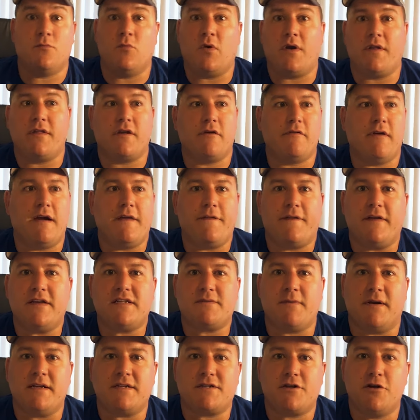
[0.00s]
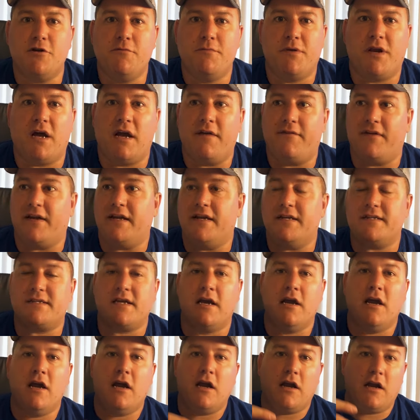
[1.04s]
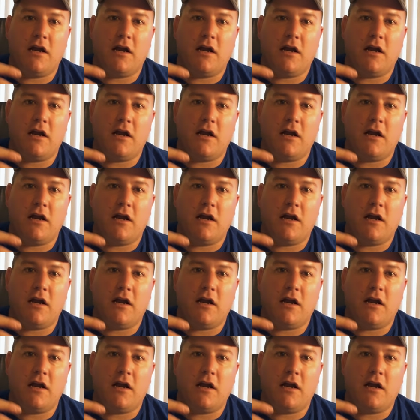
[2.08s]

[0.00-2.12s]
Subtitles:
And one of the great things about scuba diving is